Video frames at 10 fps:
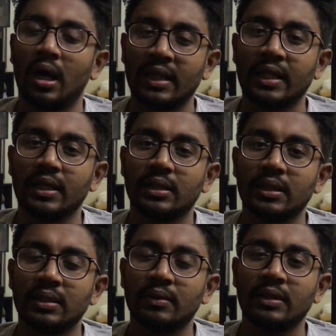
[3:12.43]
I think
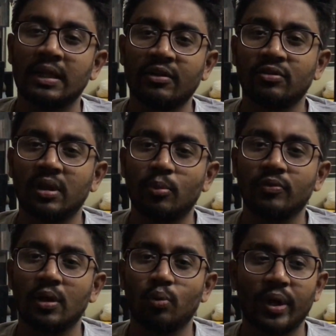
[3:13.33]
that's some
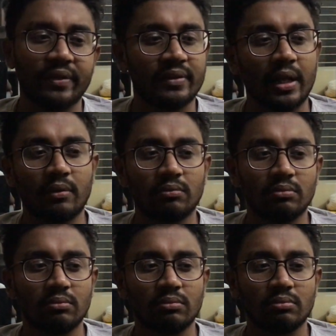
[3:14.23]
of the ways that
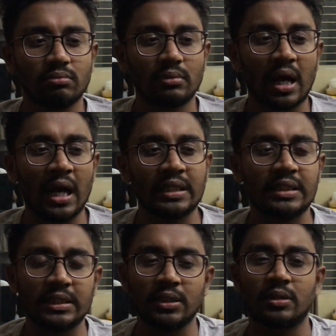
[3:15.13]

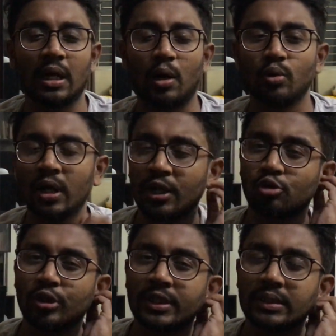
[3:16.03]
IT Crowd
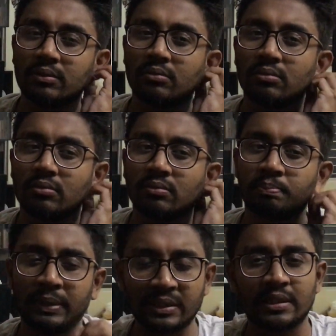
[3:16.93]
actually
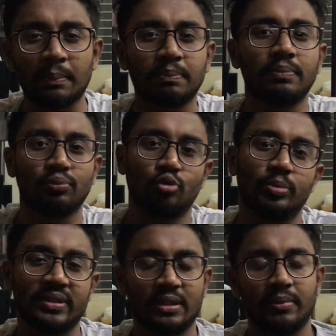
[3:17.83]
builds up to
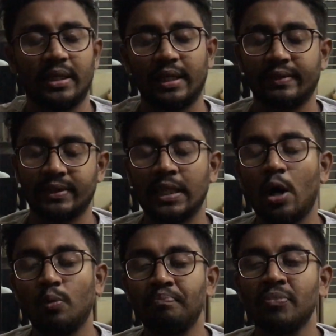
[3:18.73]
be something else.
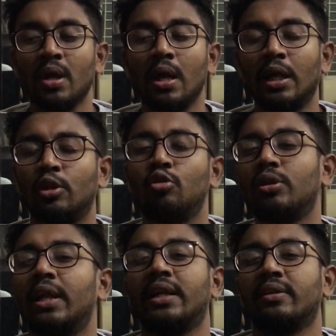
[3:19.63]
Now, through
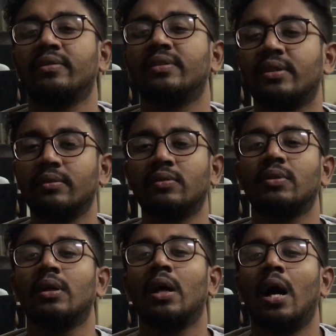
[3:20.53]
the later seasons,
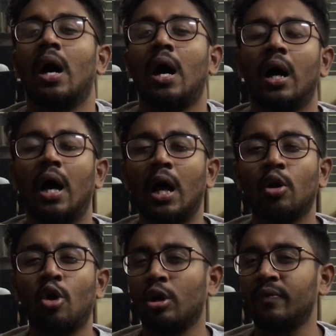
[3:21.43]

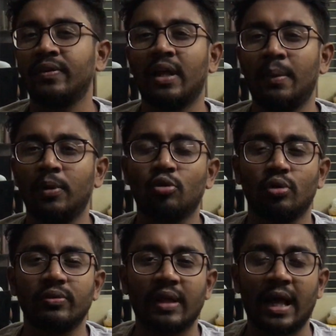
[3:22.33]
a lot of its
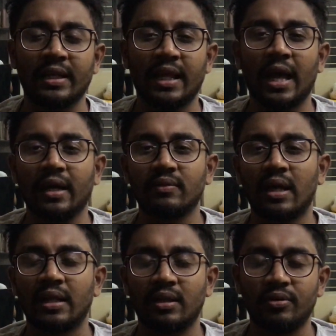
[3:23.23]
episodes and gags
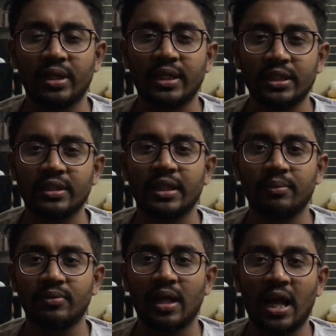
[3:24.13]
and the recurring
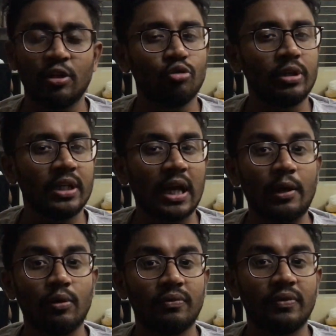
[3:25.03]
themes actually
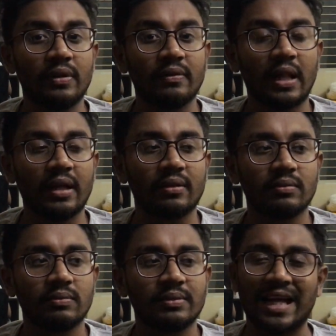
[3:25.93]
kind of feels like
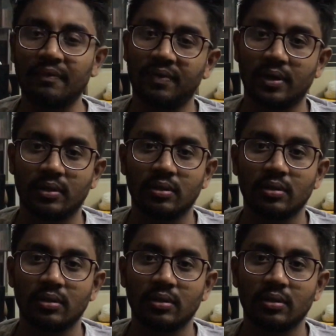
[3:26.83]
Seinfeld.